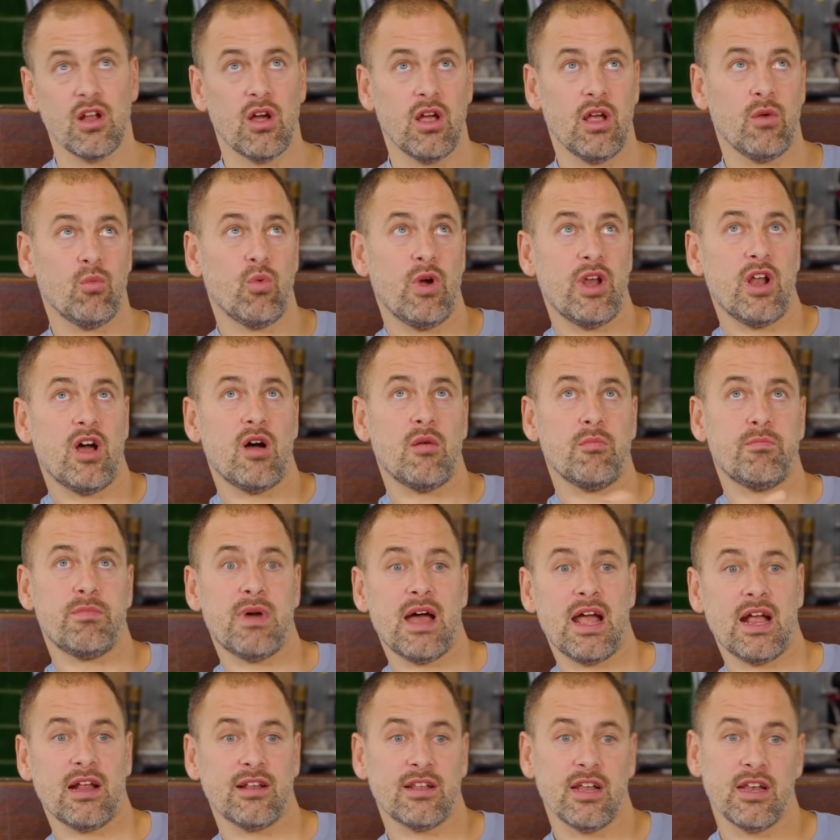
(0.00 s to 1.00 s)
know, it went up,
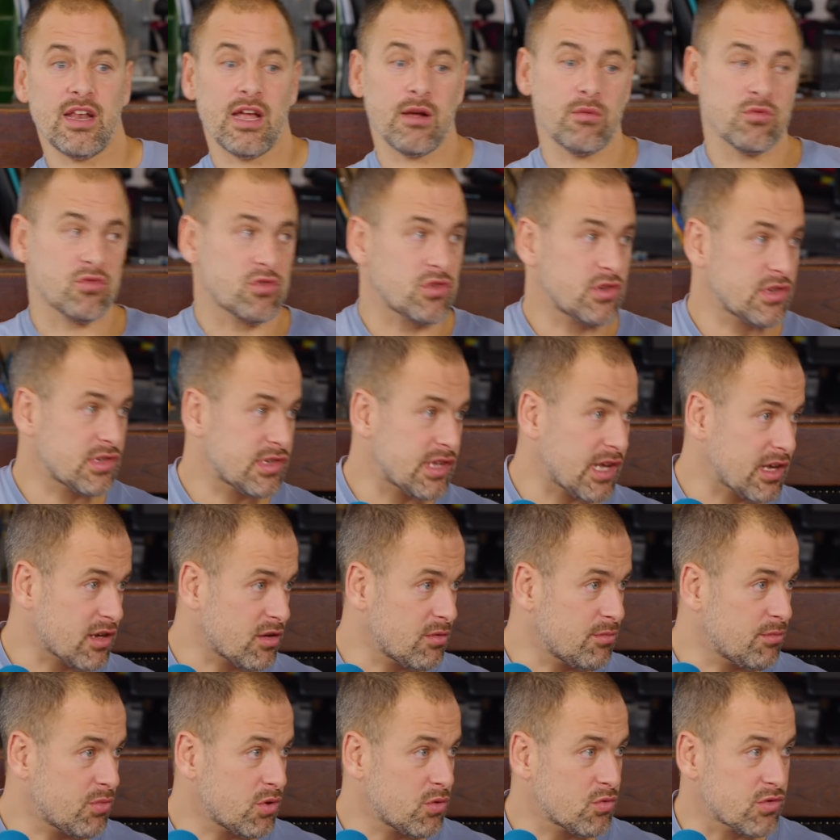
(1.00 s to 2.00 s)
bang. Then they was on the
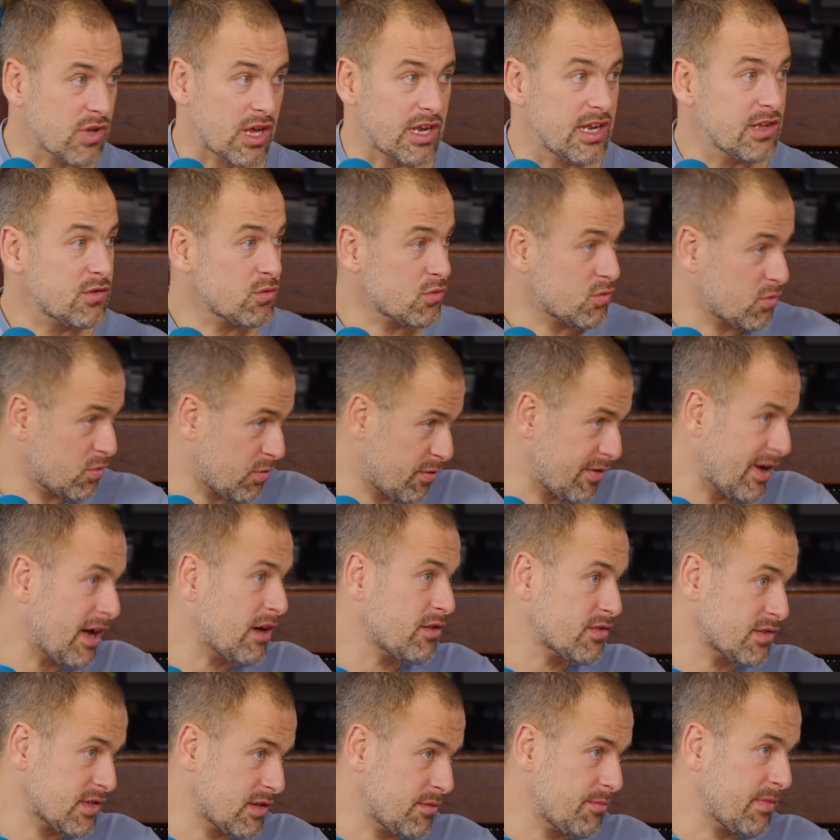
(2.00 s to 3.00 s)
second balls, and this was
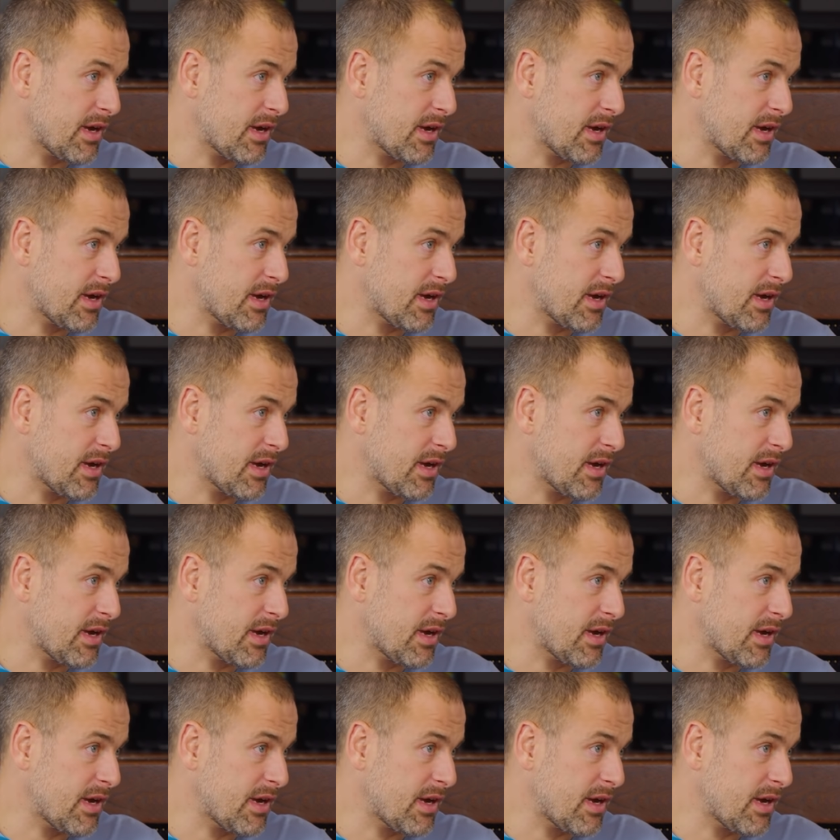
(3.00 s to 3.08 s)
without Saint